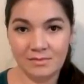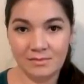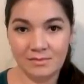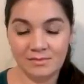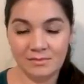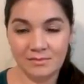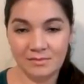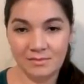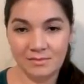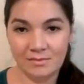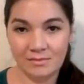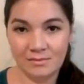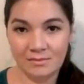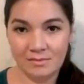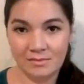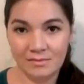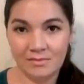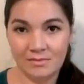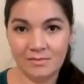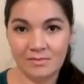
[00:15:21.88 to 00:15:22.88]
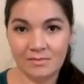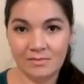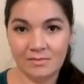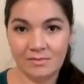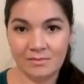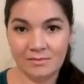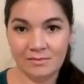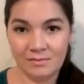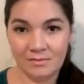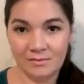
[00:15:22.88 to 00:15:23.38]

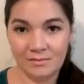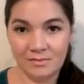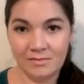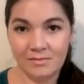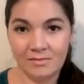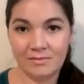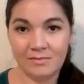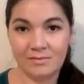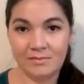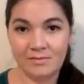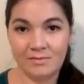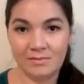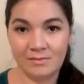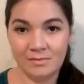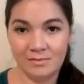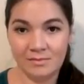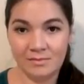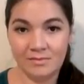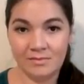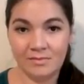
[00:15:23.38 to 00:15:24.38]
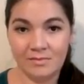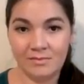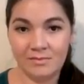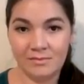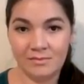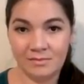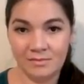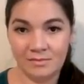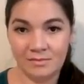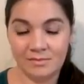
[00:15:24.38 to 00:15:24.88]

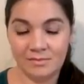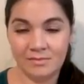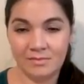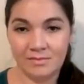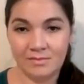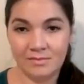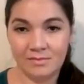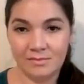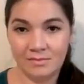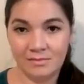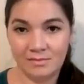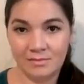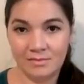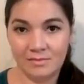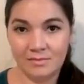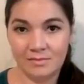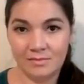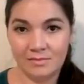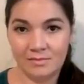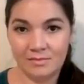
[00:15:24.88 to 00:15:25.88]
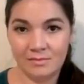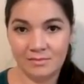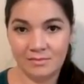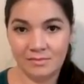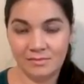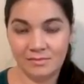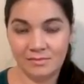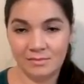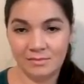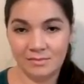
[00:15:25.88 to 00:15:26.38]

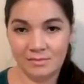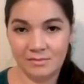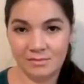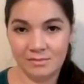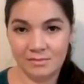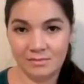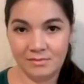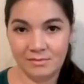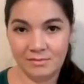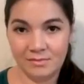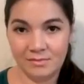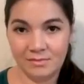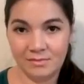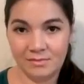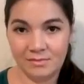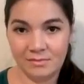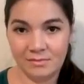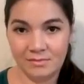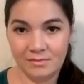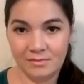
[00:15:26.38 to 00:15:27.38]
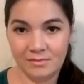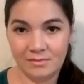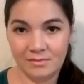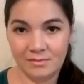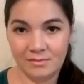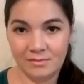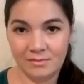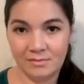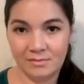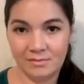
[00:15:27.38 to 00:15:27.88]

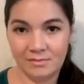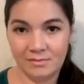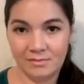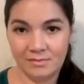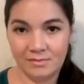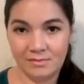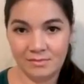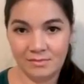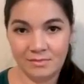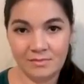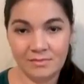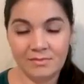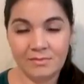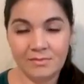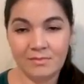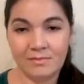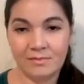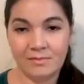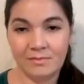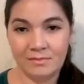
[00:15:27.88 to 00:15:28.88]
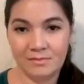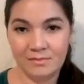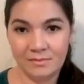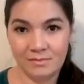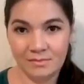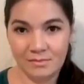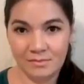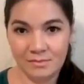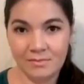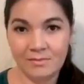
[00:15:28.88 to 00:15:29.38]

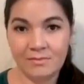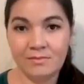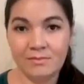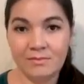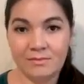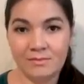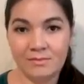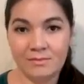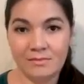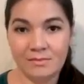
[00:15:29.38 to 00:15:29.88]
[no speech]